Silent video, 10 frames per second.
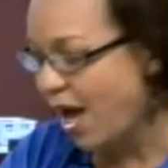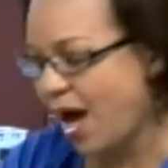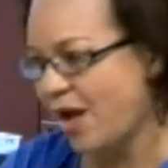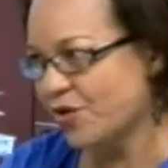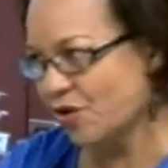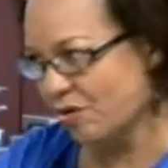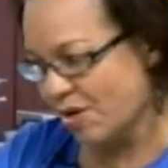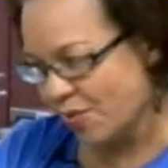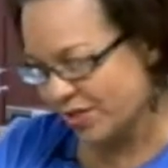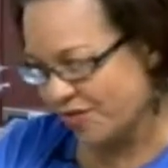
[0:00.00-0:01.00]
And your girl
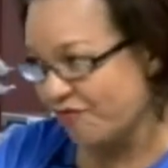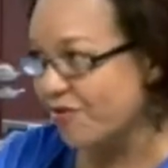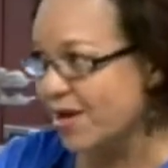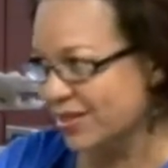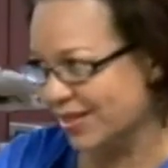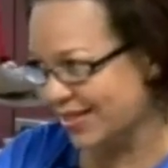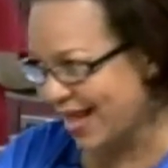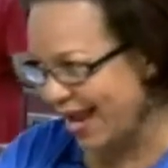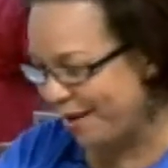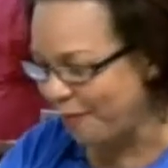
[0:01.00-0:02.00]
was the first to
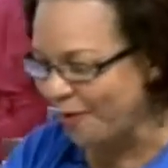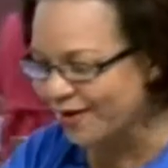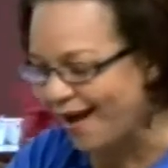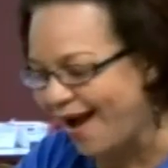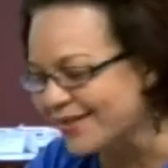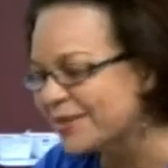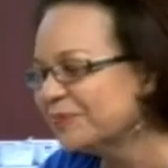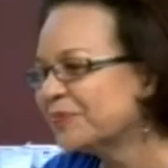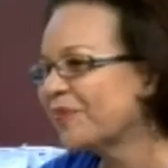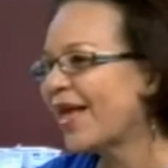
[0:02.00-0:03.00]
sign up on
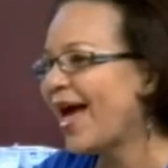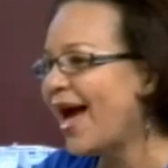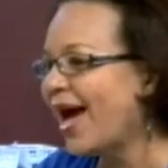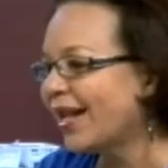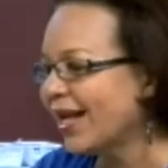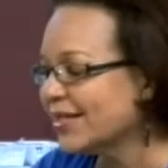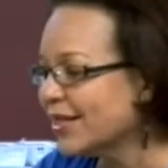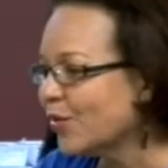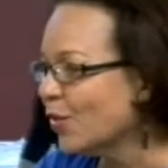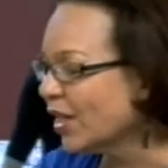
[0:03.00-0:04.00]
that. And I said,
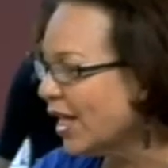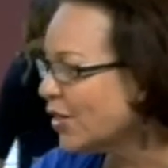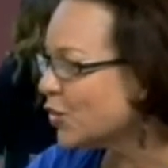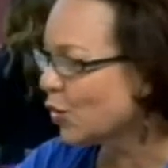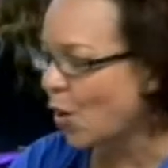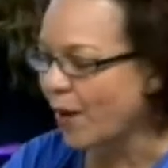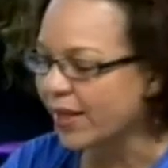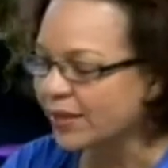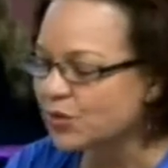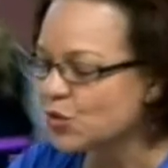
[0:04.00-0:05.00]
okay, so now I
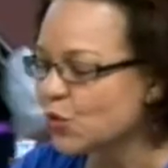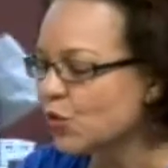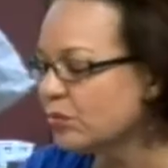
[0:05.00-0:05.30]
can do,